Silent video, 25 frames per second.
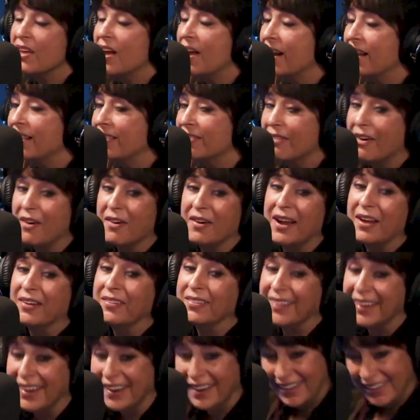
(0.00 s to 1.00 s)
I'd throw it out
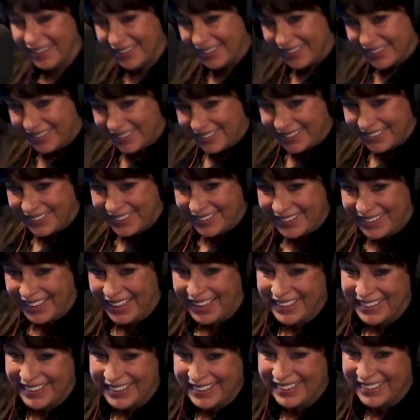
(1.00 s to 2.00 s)
there. Suzanne's
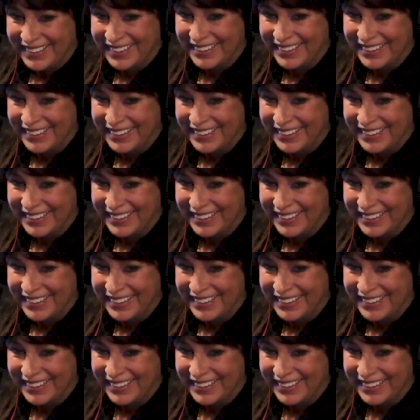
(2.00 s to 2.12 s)
enjoying her